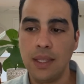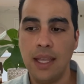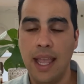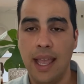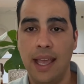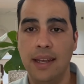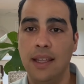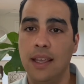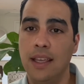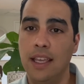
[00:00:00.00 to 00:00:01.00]

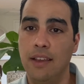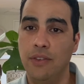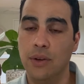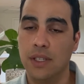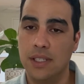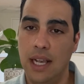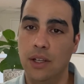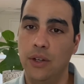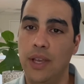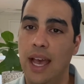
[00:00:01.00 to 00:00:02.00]
And if you're a
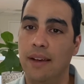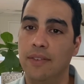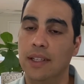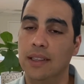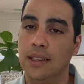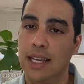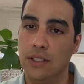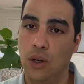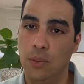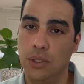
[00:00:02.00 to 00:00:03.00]
seller, you have less
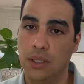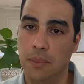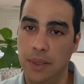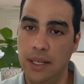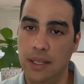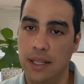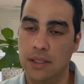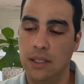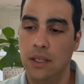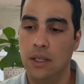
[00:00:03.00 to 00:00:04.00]
homes to compete against.